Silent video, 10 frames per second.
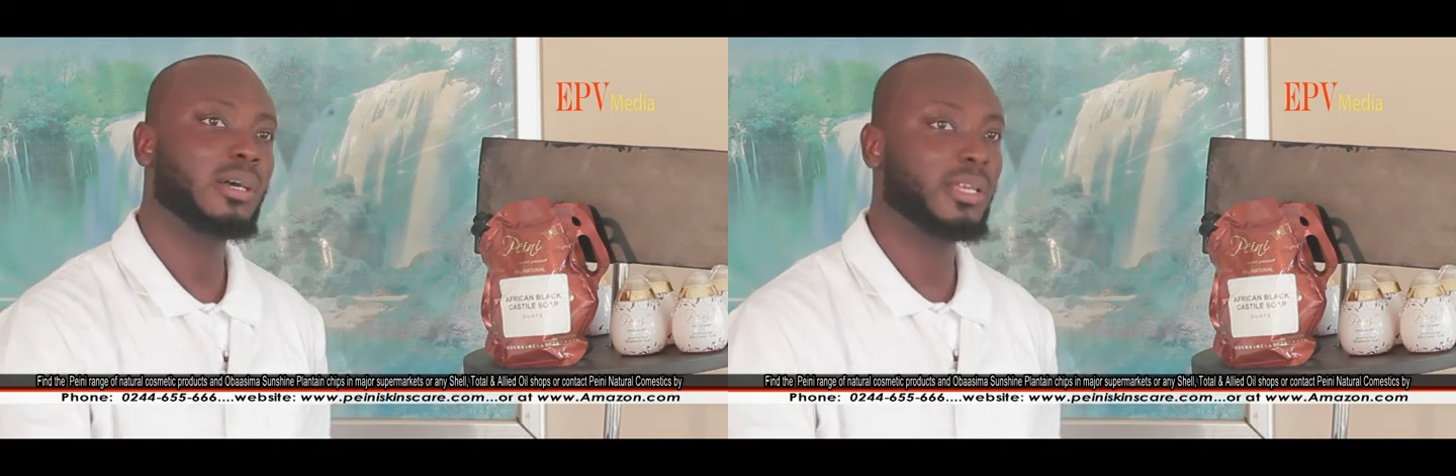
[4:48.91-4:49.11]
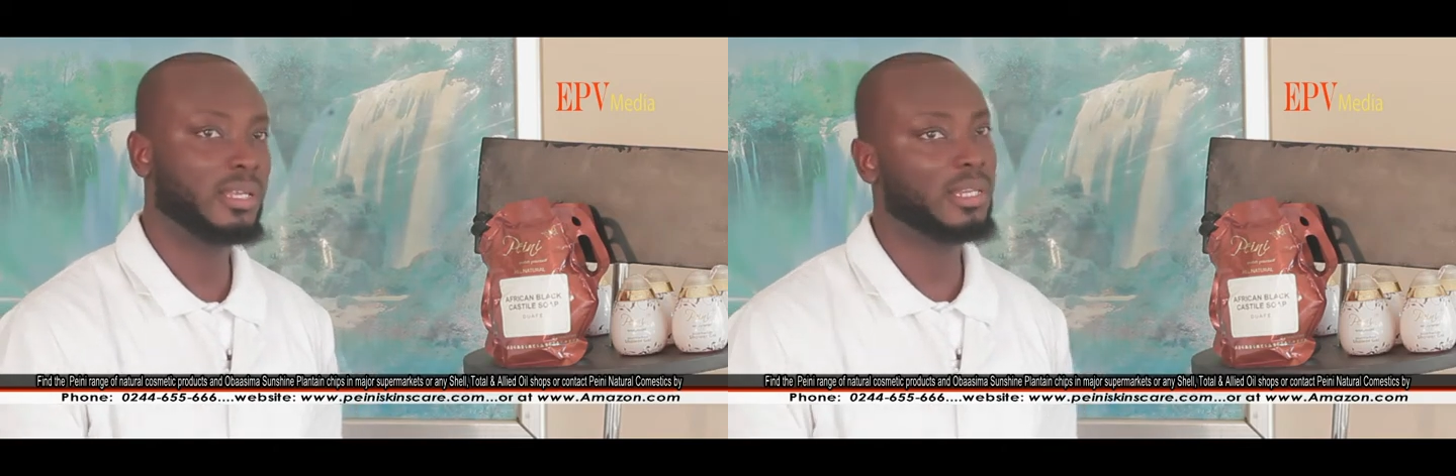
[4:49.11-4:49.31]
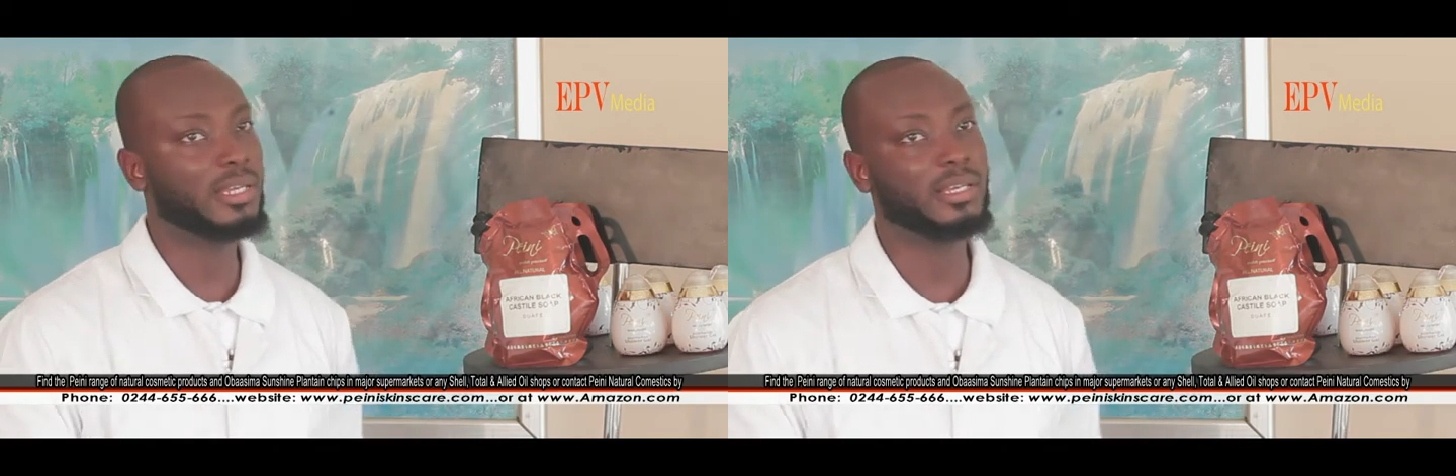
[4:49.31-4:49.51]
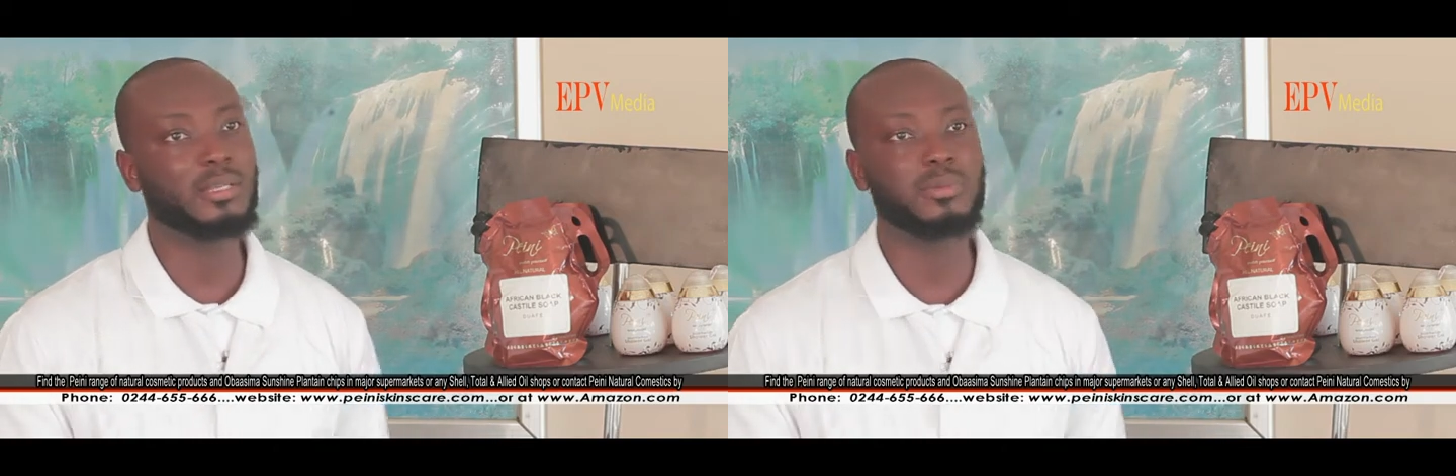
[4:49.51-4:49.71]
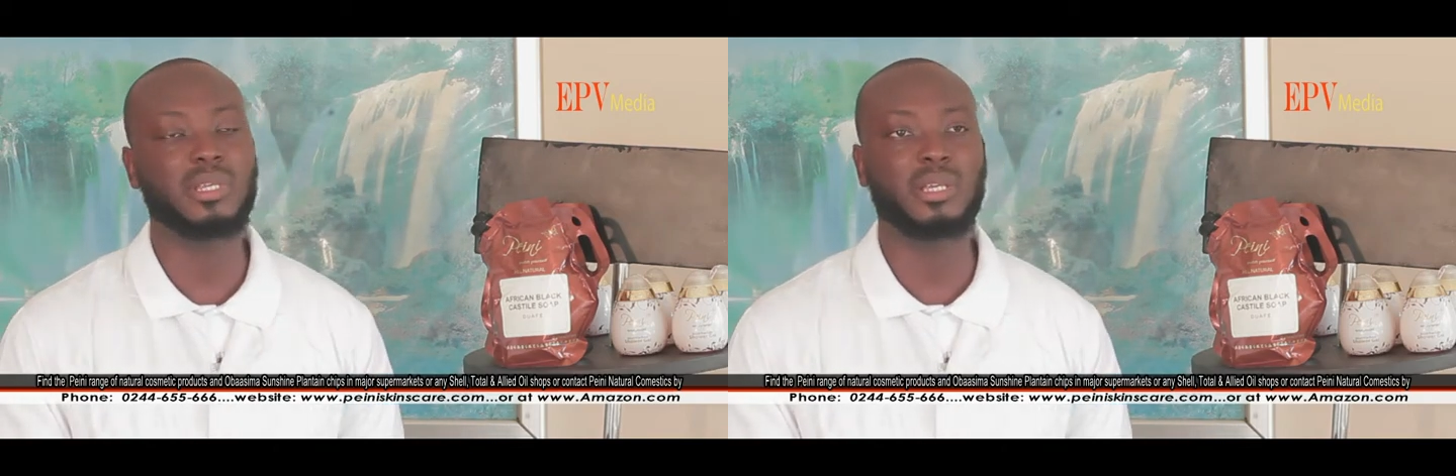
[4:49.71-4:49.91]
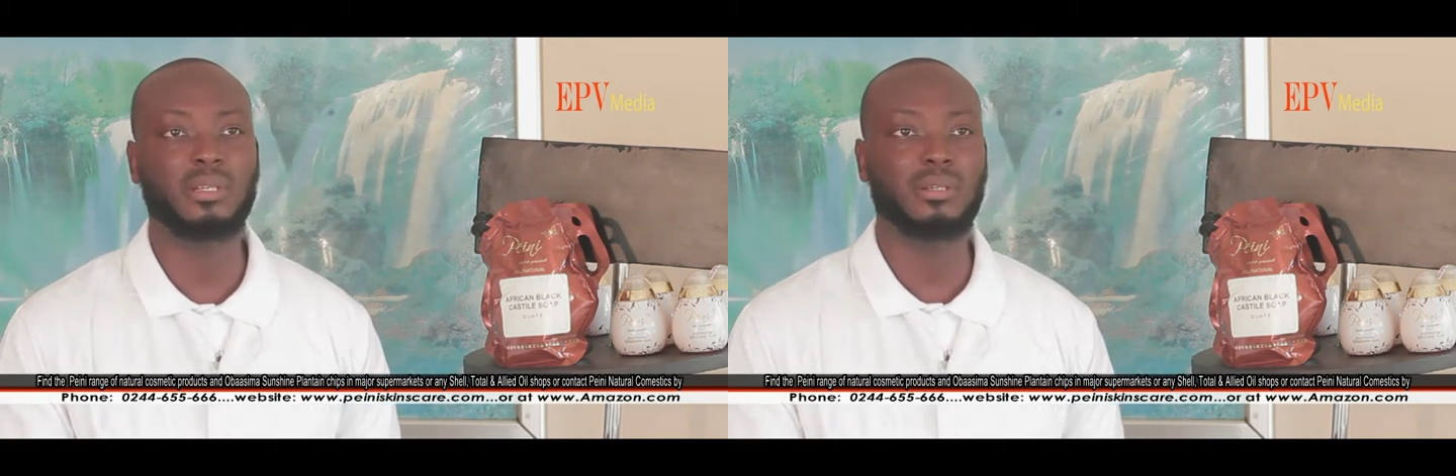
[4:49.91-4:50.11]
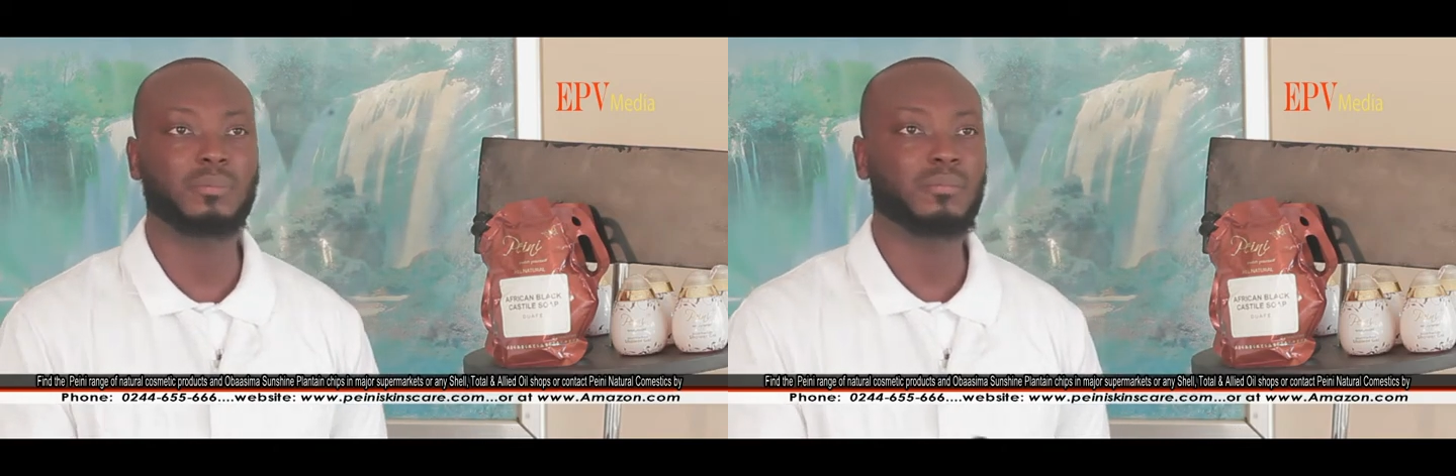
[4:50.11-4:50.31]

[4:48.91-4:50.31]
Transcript: again, like I keep saying,